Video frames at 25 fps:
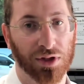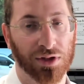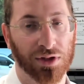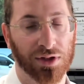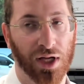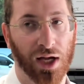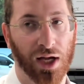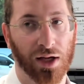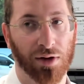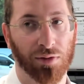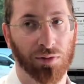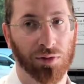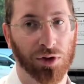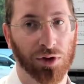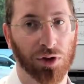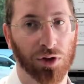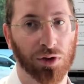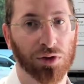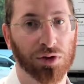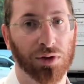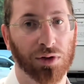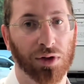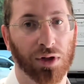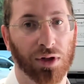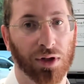is that when you
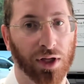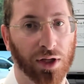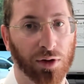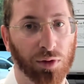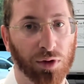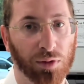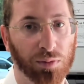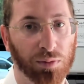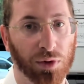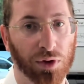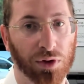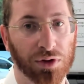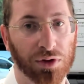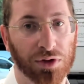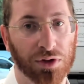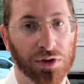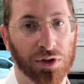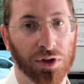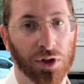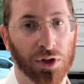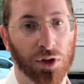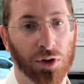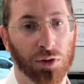use something like QuickBooks,